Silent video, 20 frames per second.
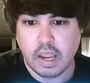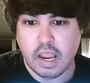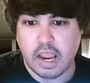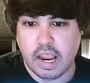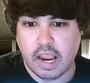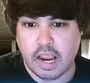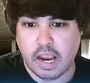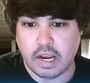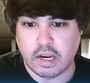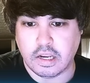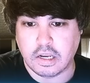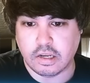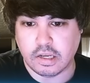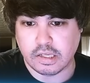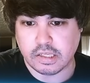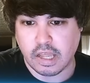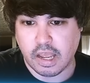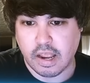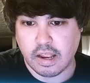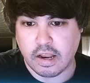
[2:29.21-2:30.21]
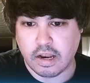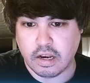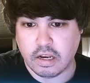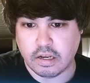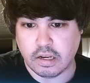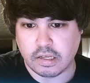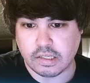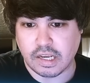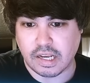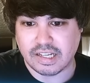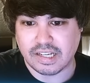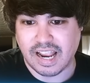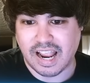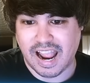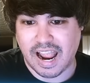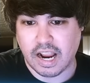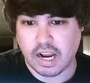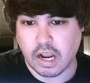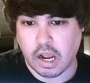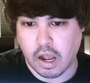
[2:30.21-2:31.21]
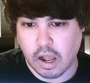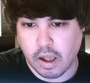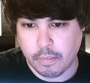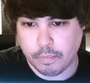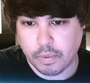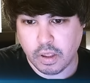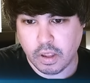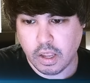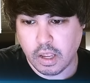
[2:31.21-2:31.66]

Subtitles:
and he does that, and he does attack up